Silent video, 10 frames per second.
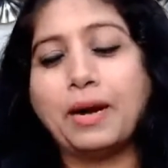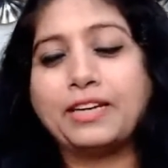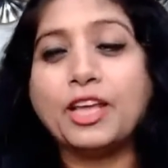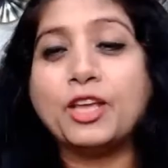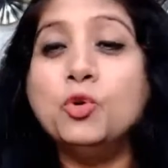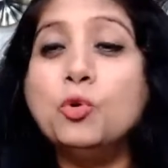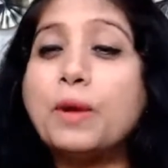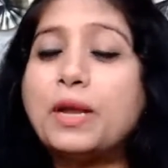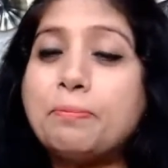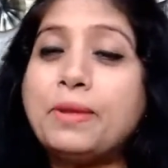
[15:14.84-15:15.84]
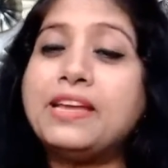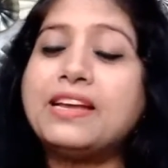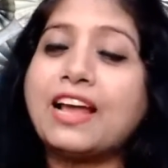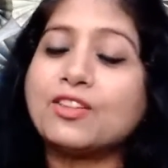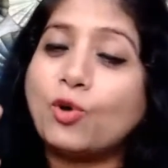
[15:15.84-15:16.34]
But the human
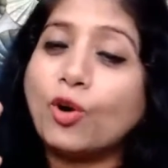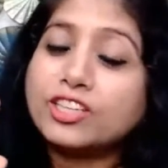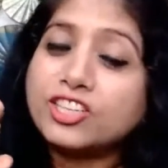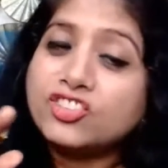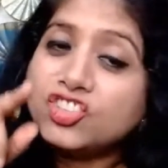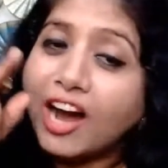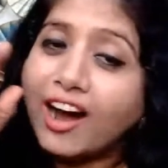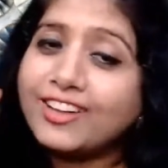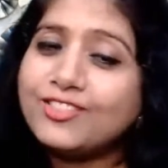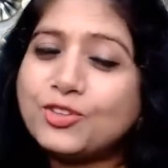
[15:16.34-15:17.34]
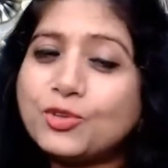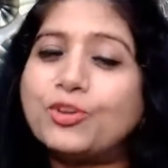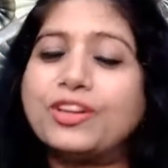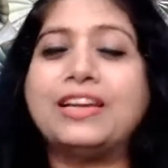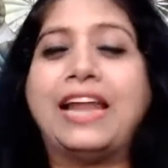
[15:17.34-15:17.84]
being has got the chance
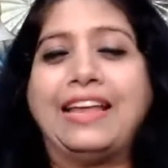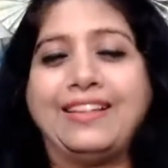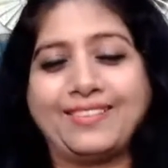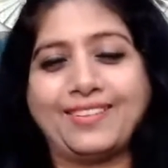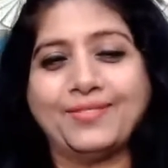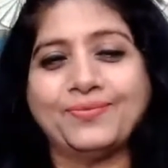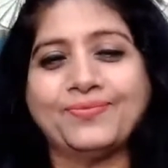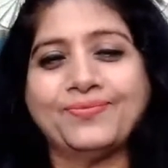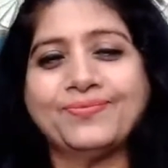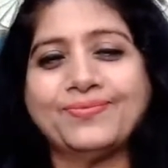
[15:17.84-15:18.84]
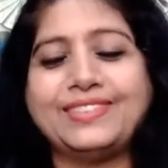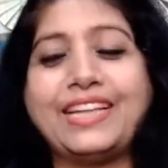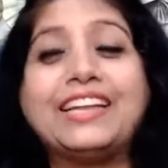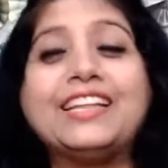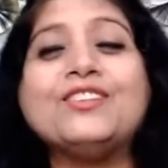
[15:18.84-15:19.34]
to realize
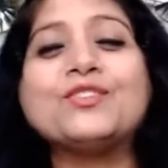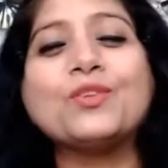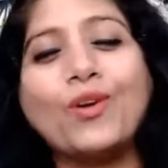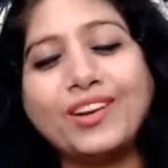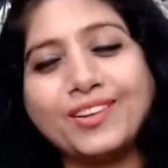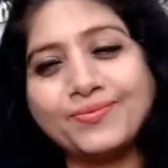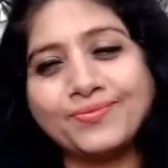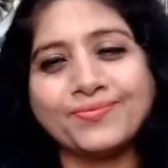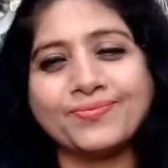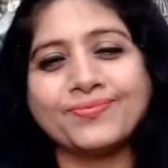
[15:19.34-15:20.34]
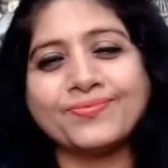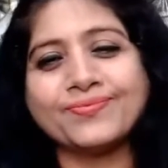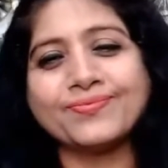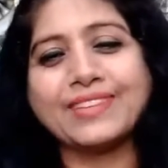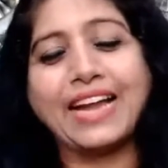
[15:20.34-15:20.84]
that he is God.
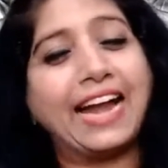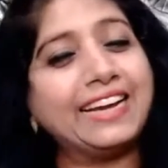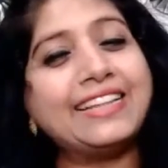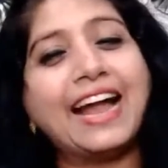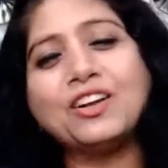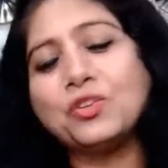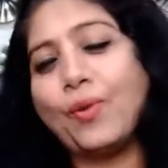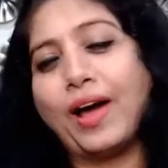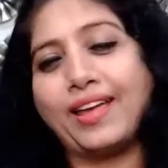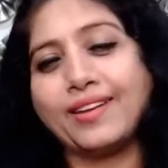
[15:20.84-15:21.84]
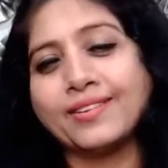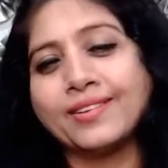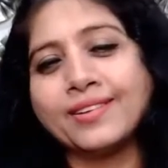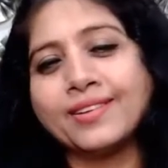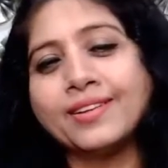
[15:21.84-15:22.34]
And that's why
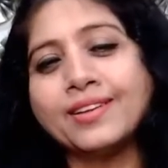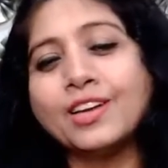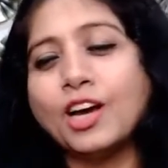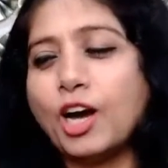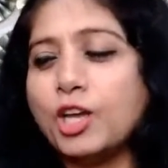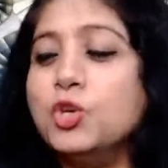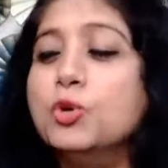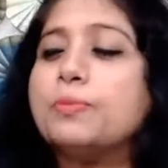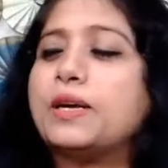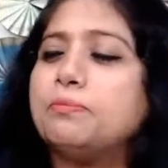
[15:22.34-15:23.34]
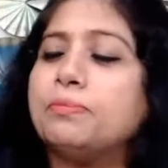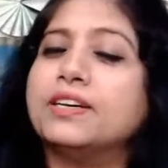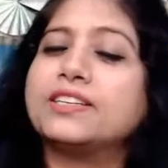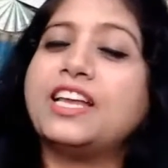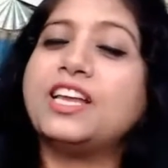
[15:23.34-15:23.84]
a human
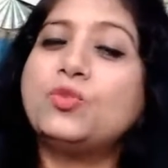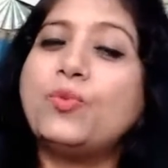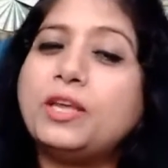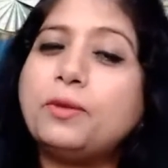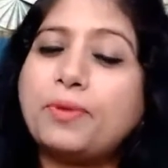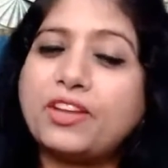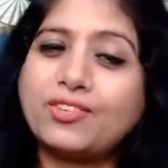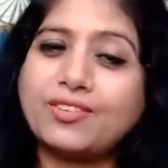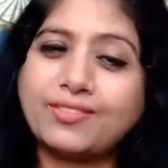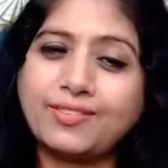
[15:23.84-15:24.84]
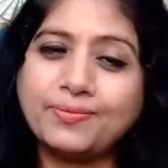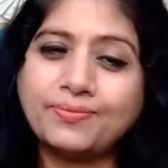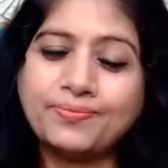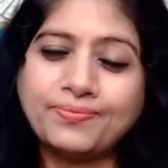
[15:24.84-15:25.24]
birth is very precious.